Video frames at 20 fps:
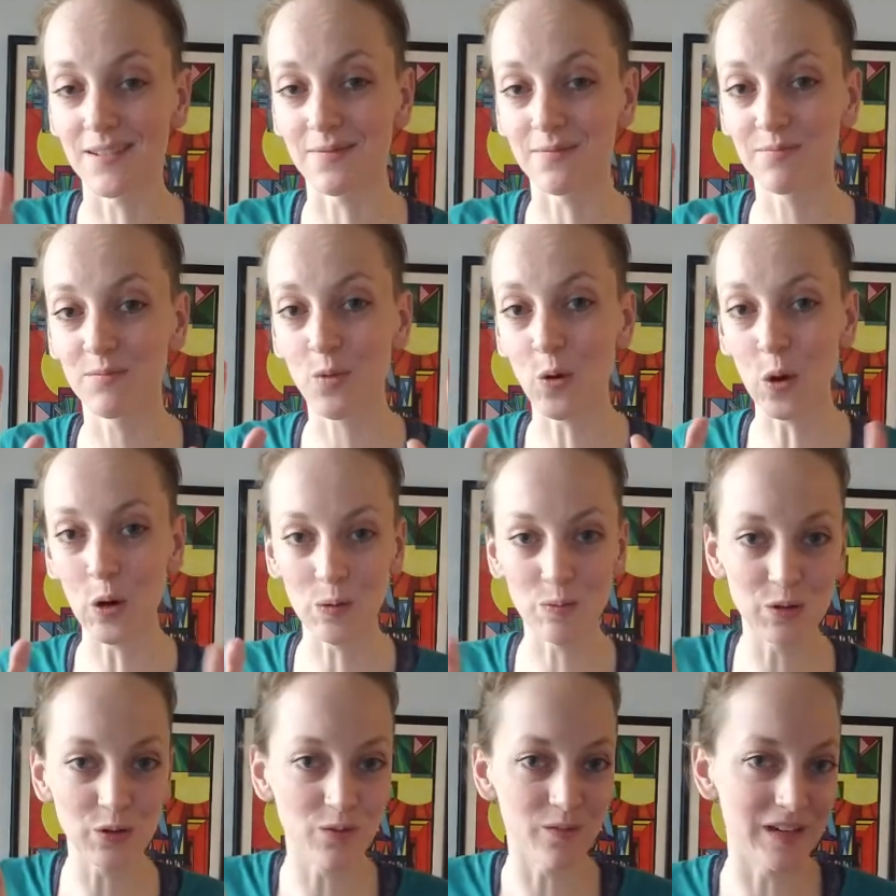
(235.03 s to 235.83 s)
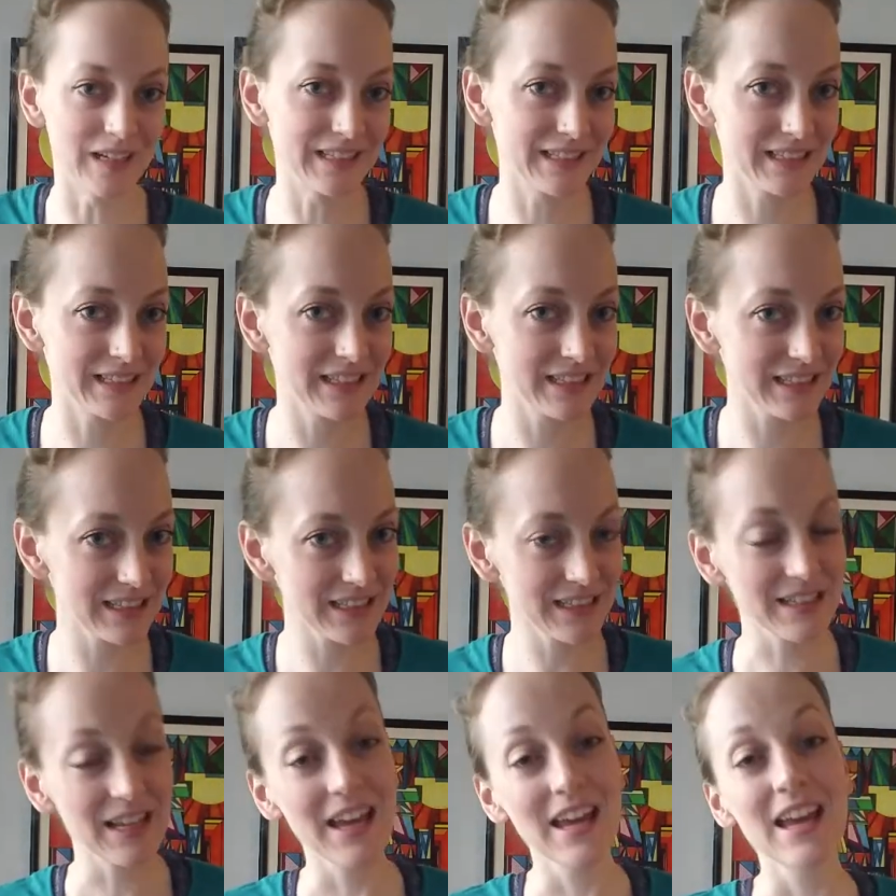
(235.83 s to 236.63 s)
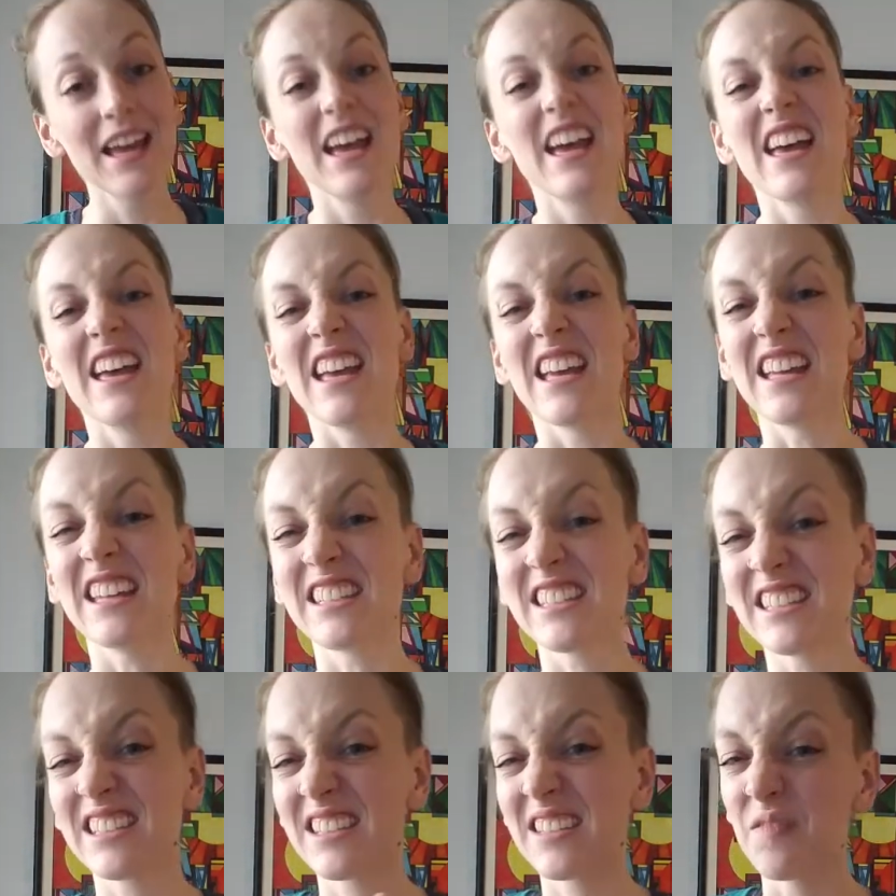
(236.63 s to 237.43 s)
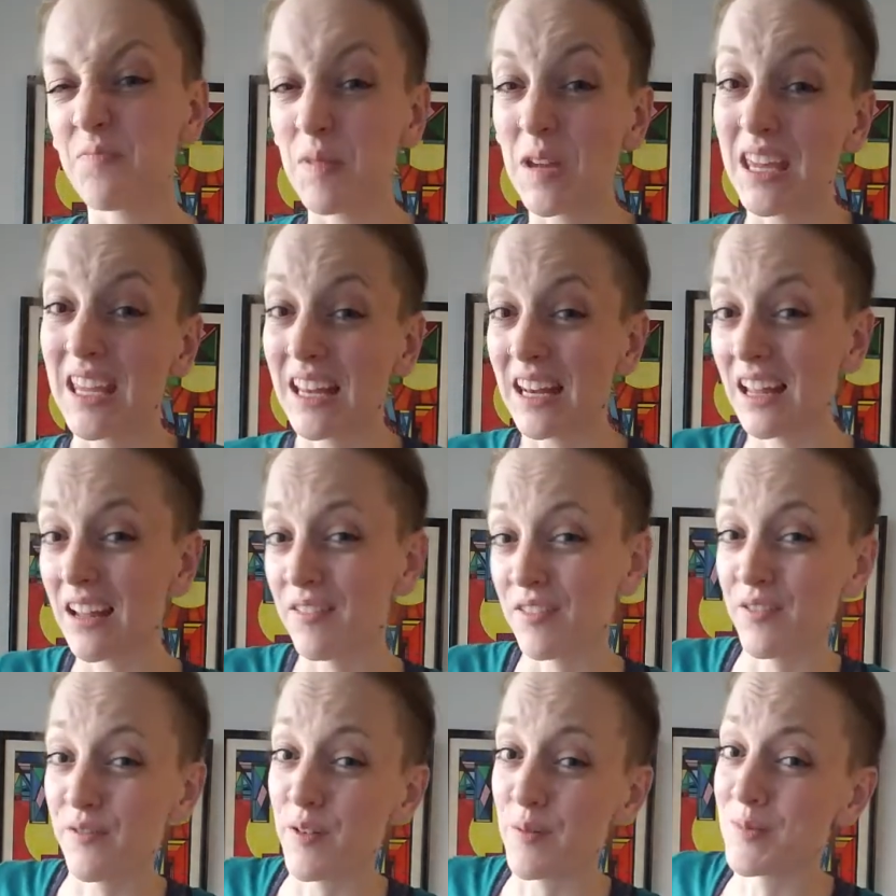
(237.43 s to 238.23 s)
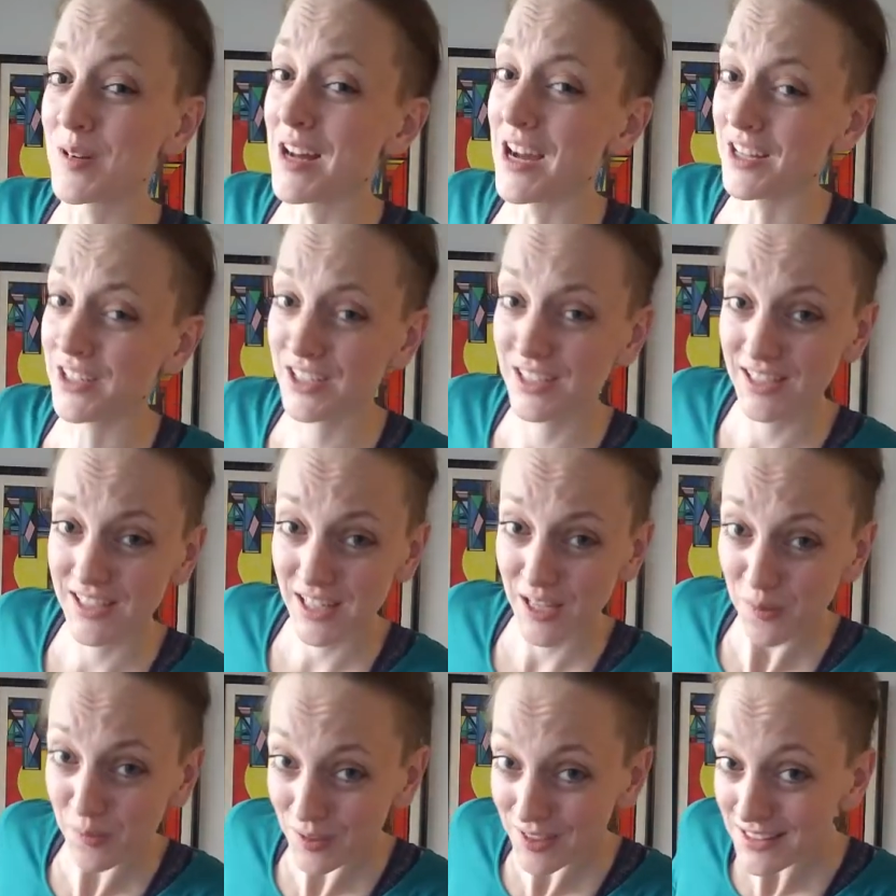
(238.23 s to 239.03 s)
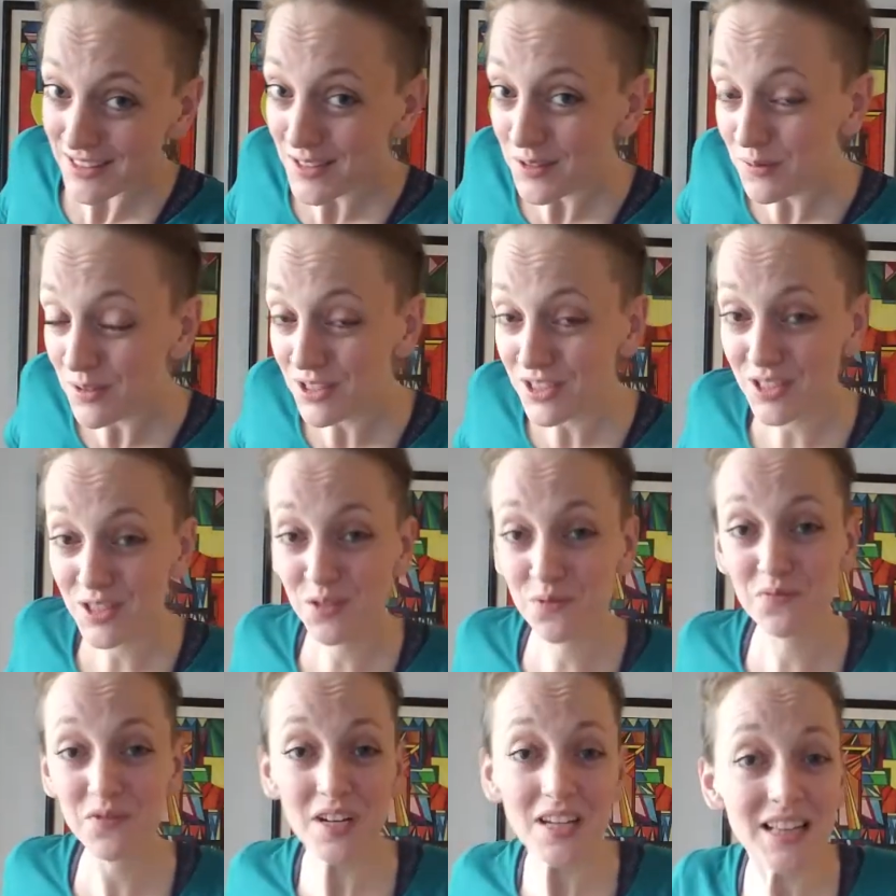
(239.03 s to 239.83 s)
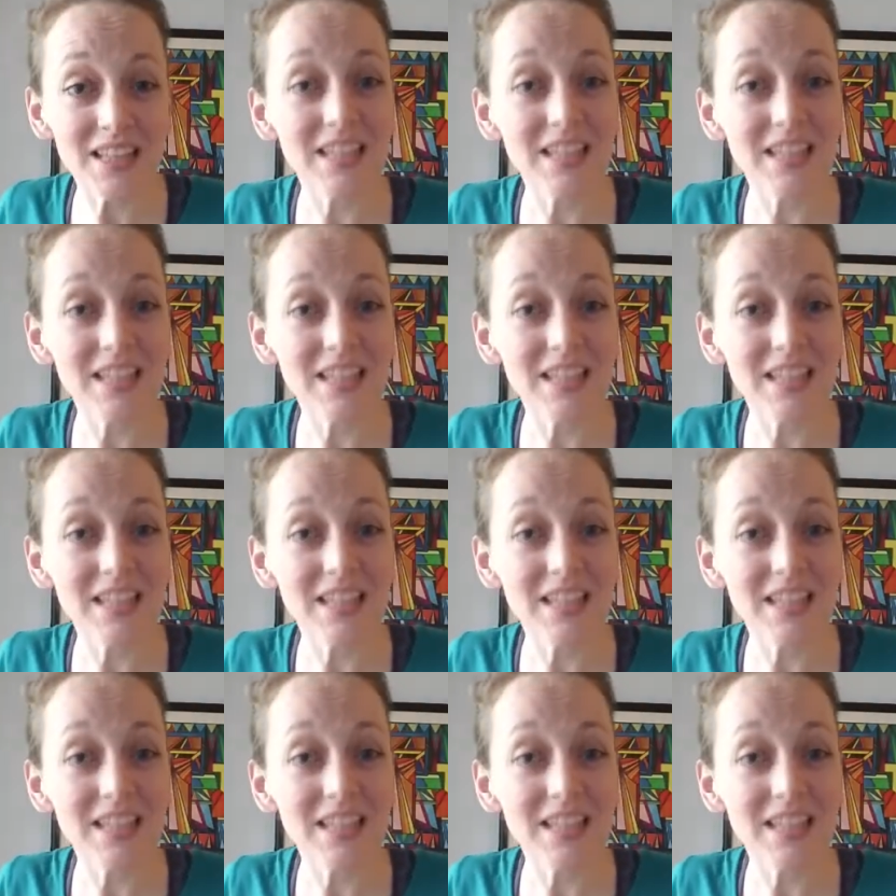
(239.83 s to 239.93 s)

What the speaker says: orbital resonances, it's the beginning of the Fibonacci sequence, which is really